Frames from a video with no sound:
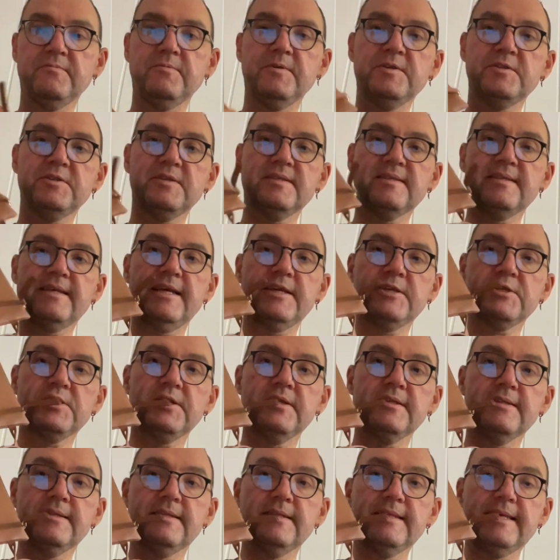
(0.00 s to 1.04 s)
which is
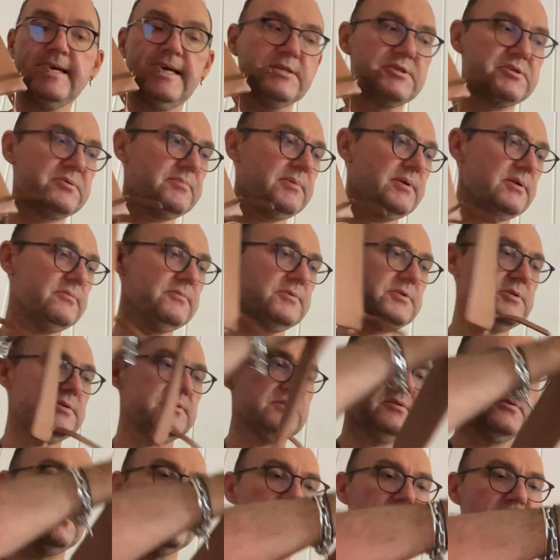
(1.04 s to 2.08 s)
actually detachable, which is
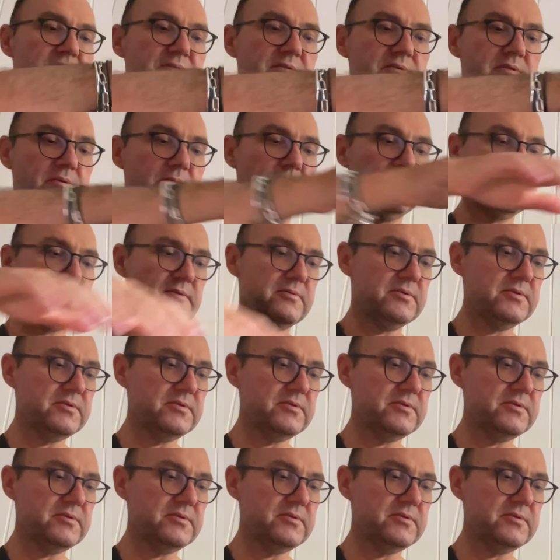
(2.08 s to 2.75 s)
good if you don't want to